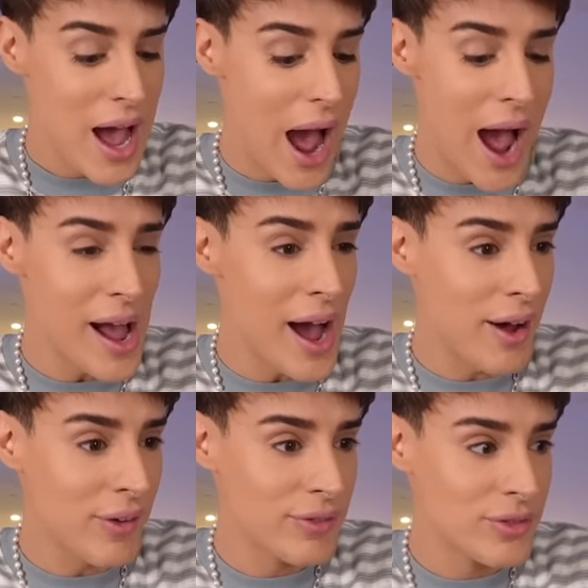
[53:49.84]
I
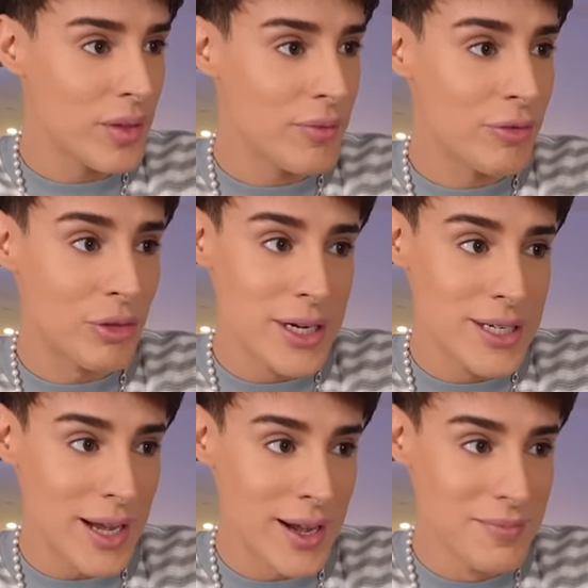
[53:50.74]
have free
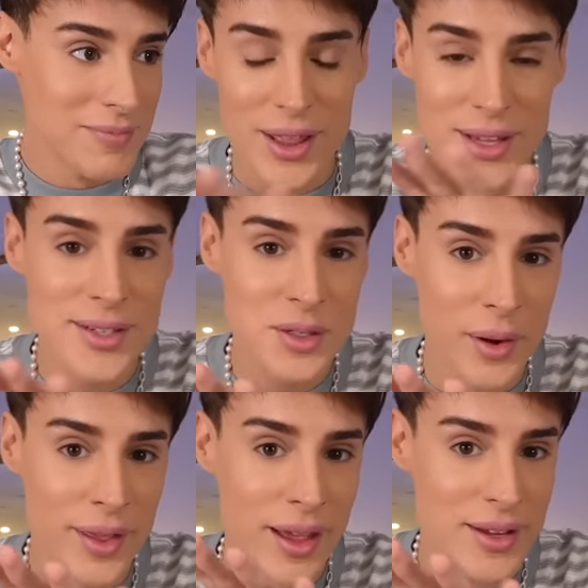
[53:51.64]
time. This is
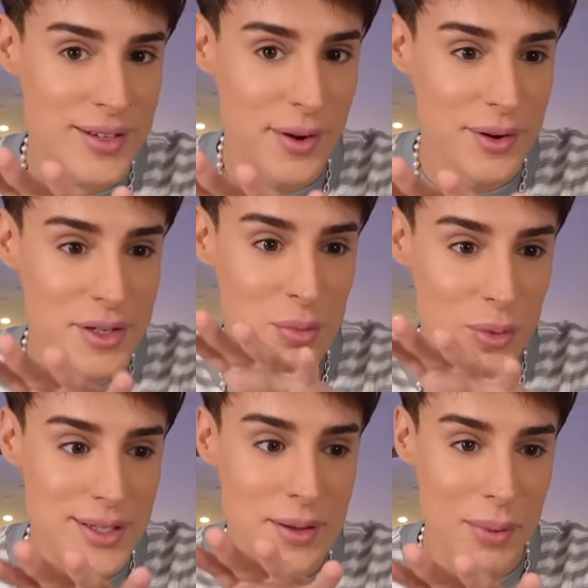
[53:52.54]
why that series
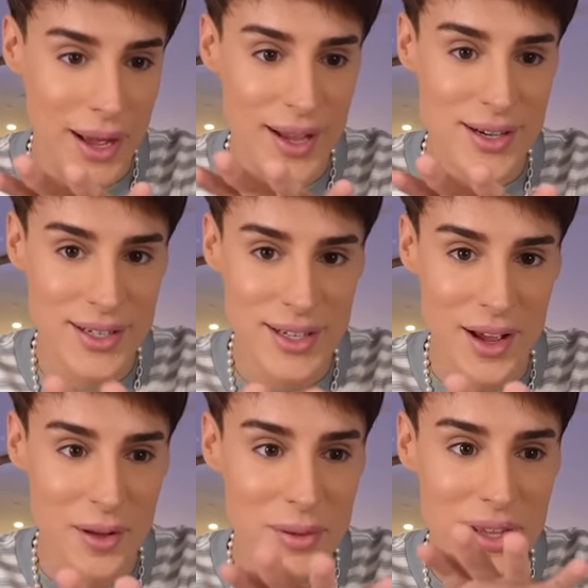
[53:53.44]
was a bad
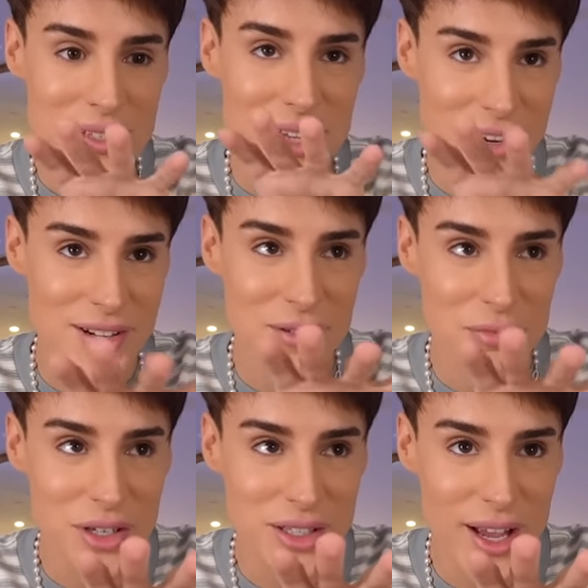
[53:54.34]
idea, because I didn't
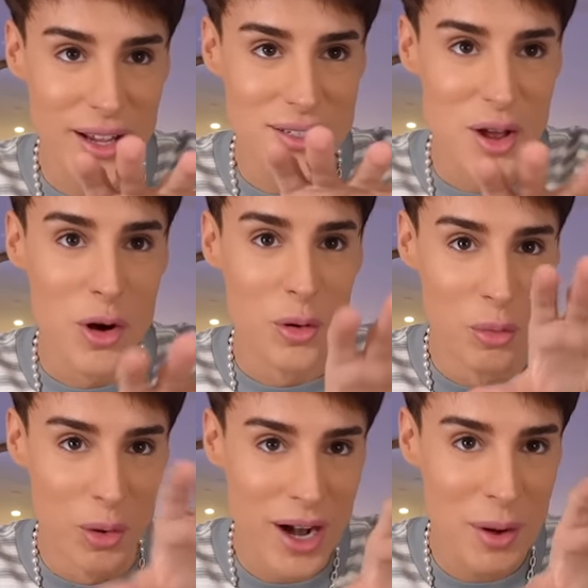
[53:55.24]
realize
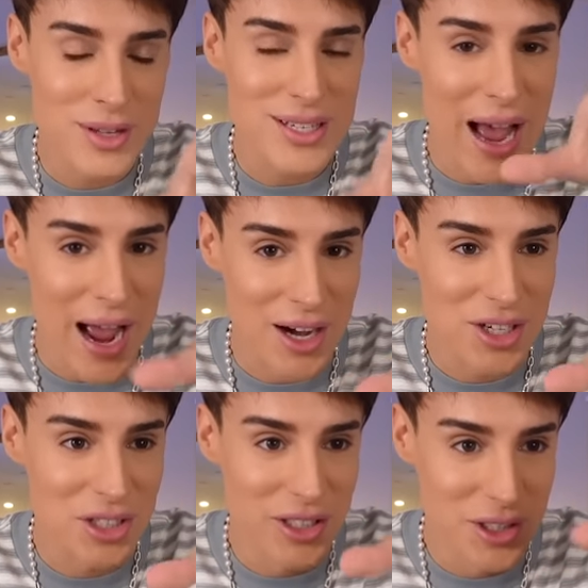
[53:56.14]
what I was
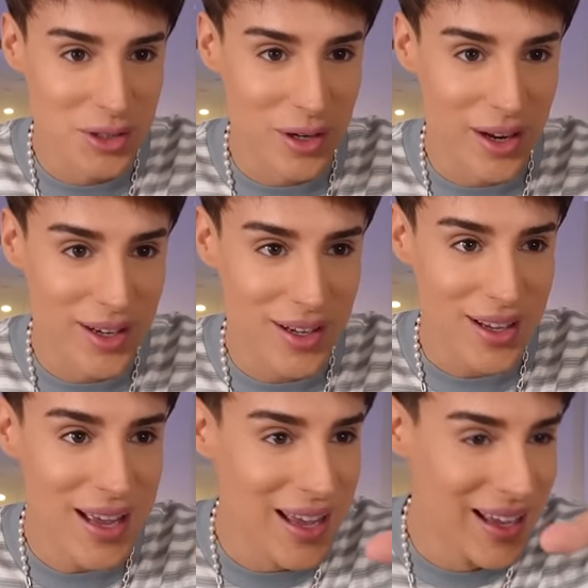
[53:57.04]
actually doing.
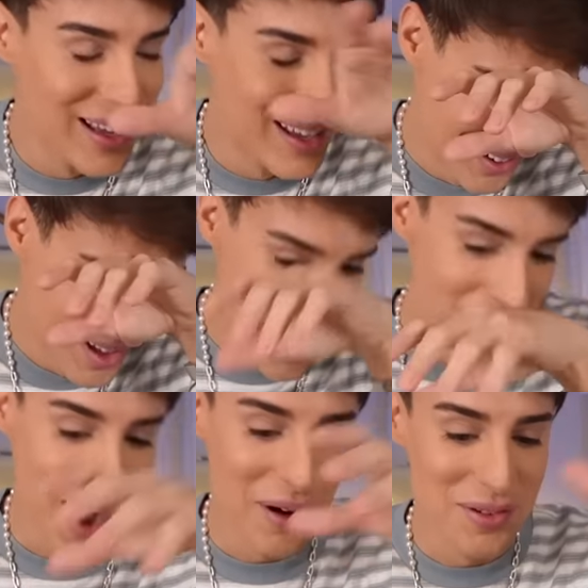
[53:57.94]

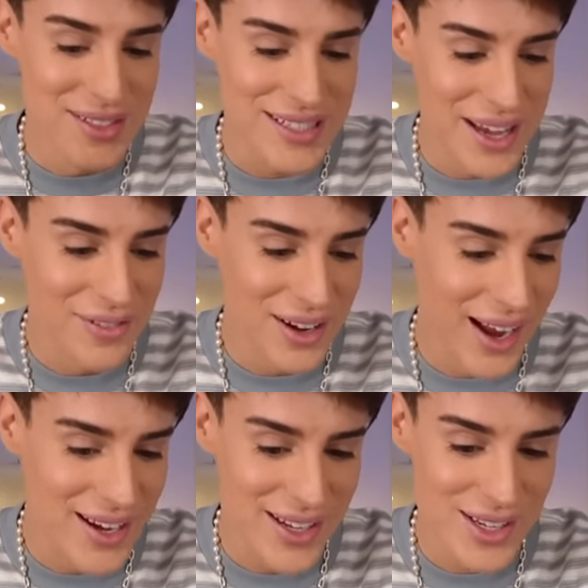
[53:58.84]
I was giving
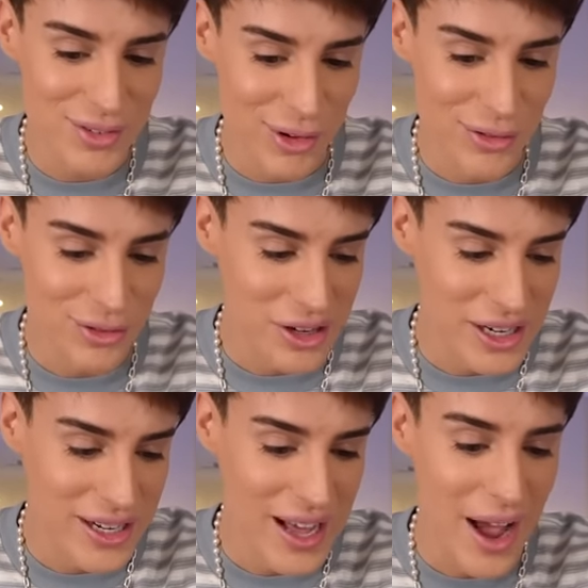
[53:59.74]
ideas for
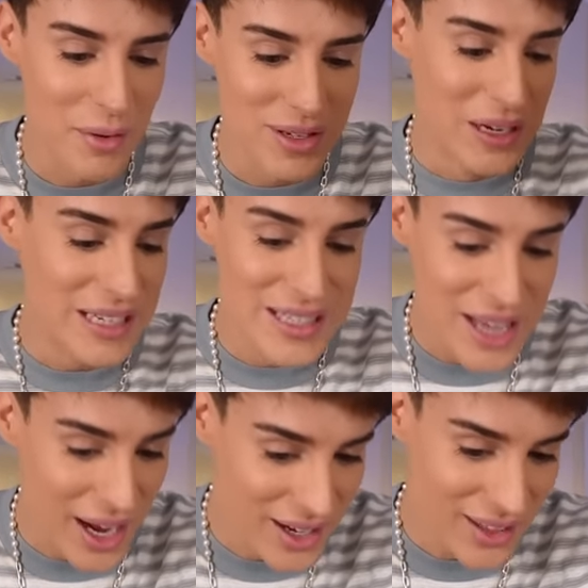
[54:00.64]
free, I was
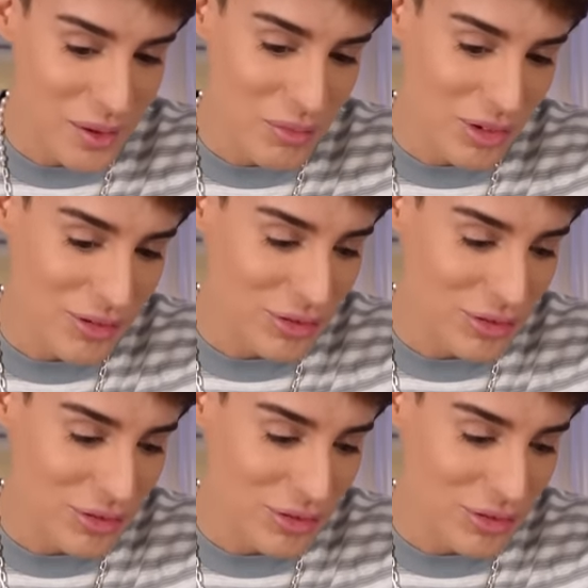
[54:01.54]
designing them for